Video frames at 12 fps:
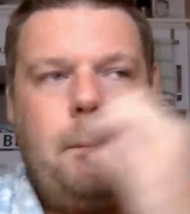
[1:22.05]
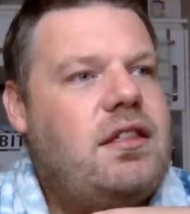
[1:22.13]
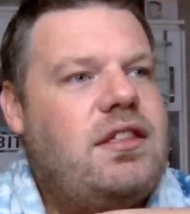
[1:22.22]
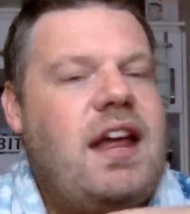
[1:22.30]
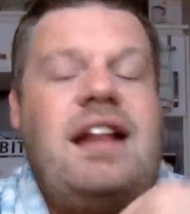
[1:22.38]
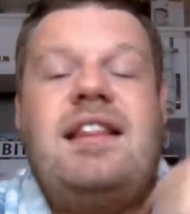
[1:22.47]

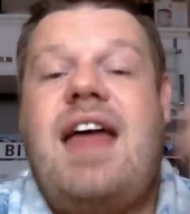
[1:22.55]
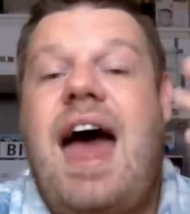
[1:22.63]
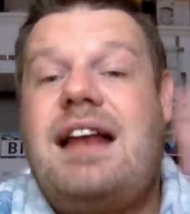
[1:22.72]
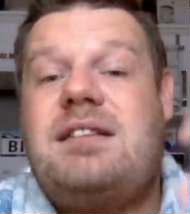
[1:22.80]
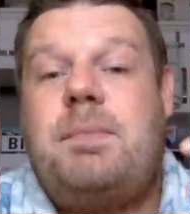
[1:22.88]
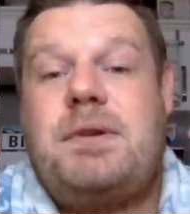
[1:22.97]
Then
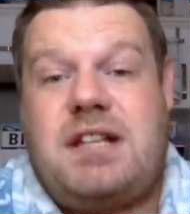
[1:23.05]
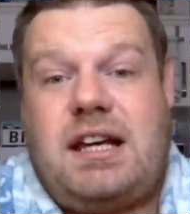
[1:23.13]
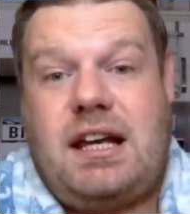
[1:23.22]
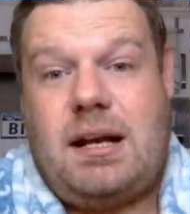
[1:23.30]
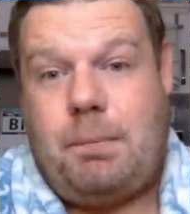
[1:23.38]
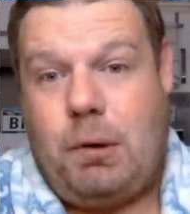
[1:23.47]
that
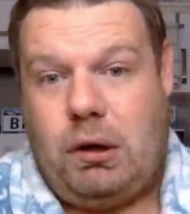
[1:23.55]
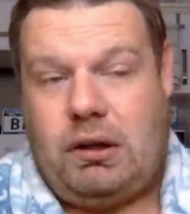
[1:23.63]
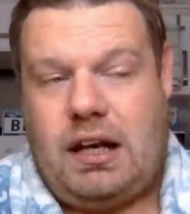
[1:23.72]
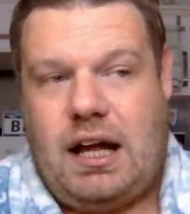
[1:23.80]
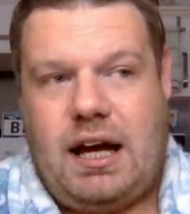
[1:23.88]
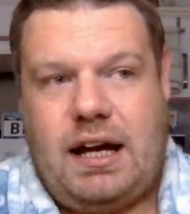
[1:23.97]
particular plot
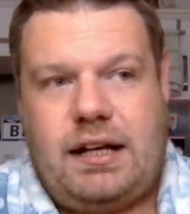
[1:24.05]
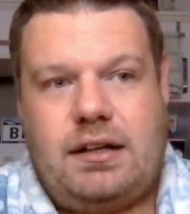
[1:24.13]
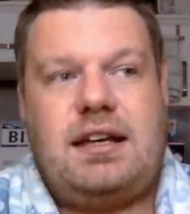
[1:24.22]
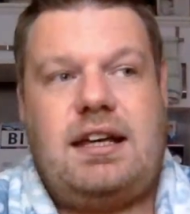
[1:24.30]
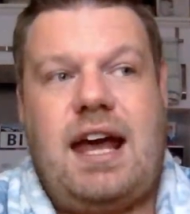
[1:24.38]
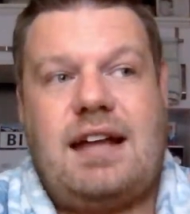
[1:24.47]
line
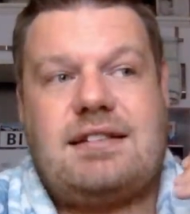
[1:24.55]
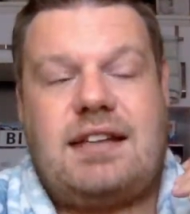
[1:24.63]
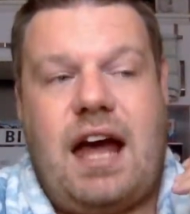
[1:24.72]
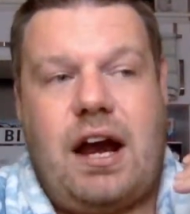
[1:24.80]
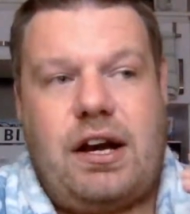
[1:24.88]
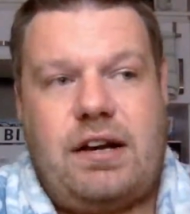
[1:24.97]
gets
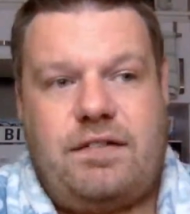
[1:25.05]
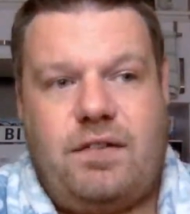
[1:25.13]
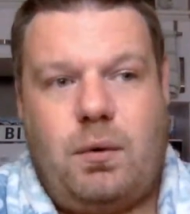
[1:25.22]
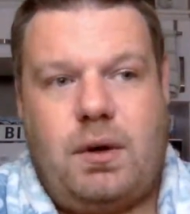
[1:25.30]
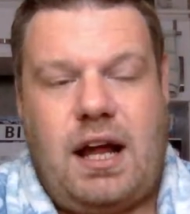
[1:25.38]
carried forward,